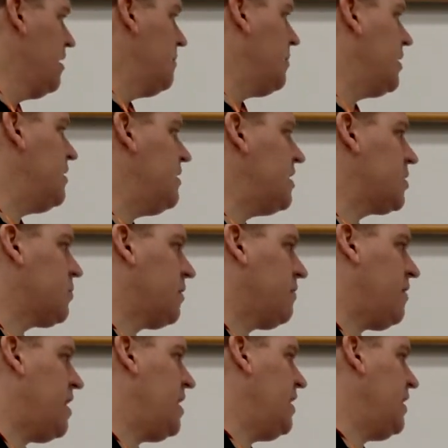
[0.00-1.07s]
But in this, we're
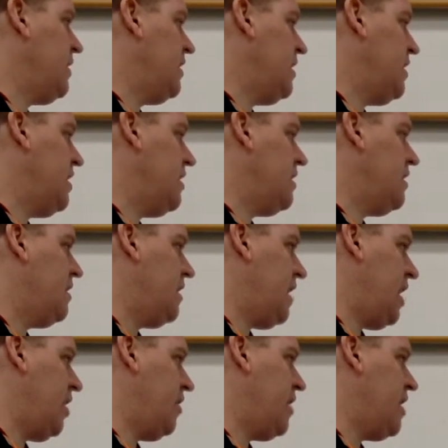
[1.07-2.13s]
finding the
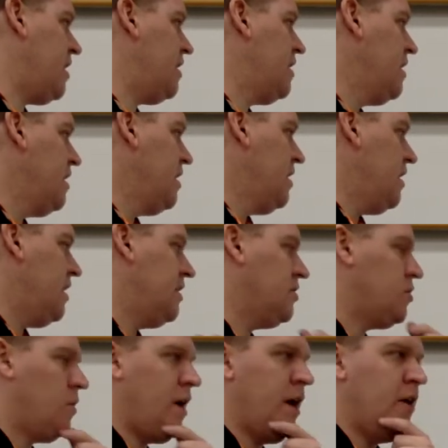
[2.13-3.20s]
area. And
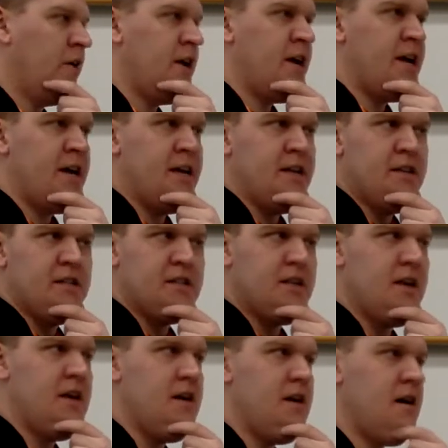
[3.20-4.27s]
so area is
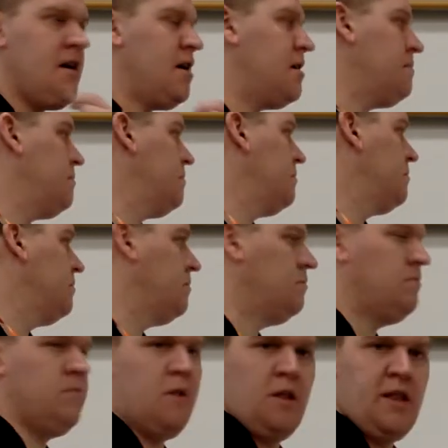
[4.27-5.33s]

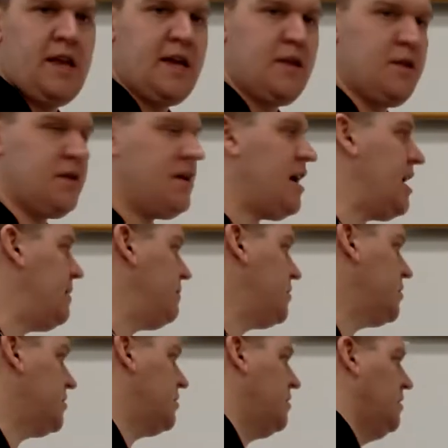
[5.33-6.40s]
length
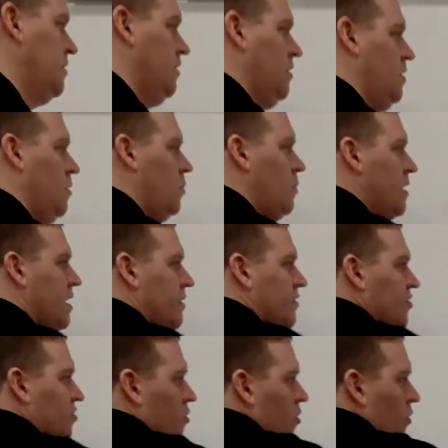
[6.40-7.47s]
times width.
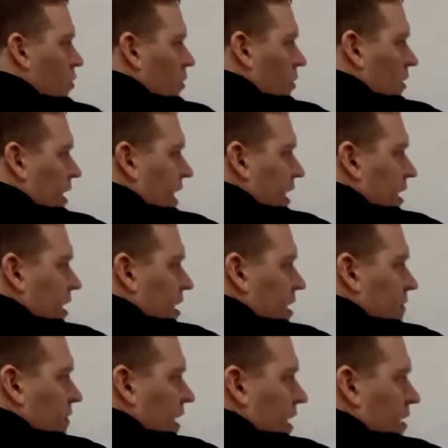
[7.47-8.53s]
So like
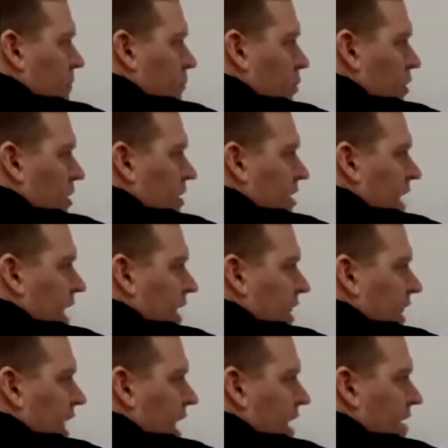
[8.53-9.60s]
if I had to put a dotted
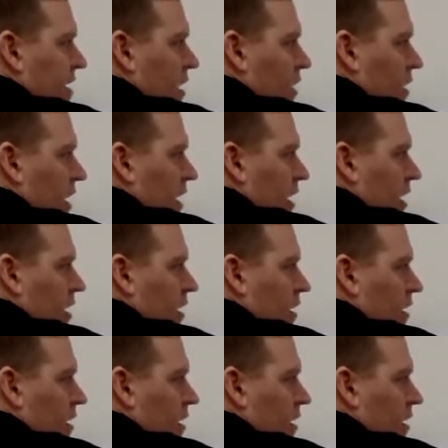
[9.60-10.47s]
line down here